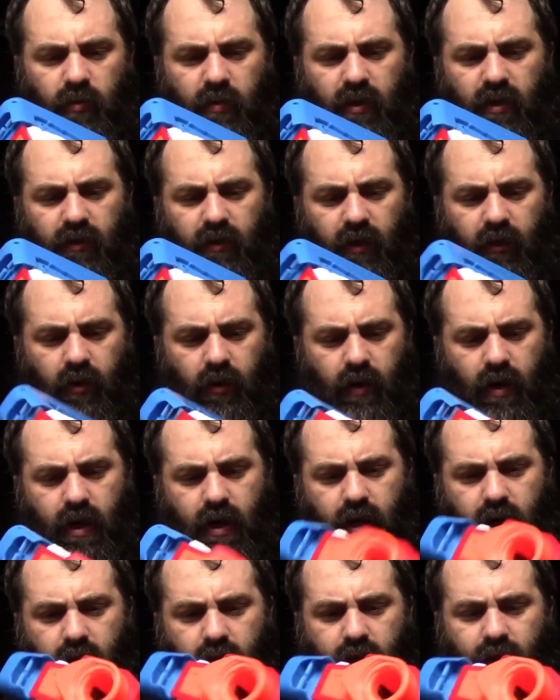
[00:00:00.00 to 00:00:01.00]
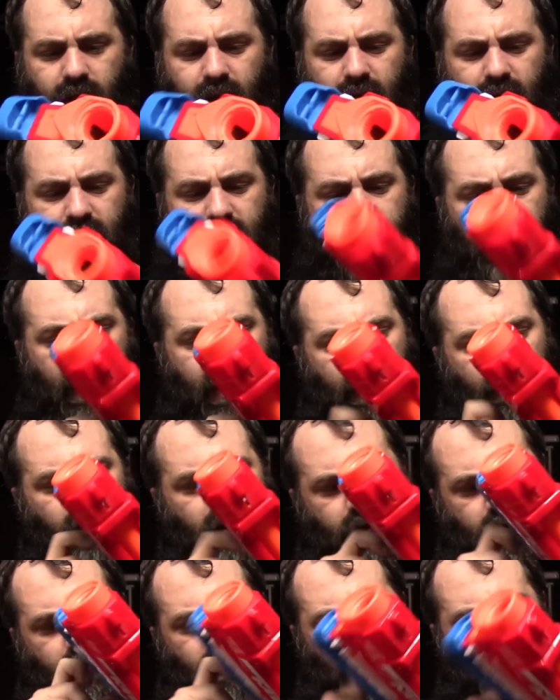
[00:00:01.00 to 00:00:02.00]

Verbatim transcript: is either a Tyrant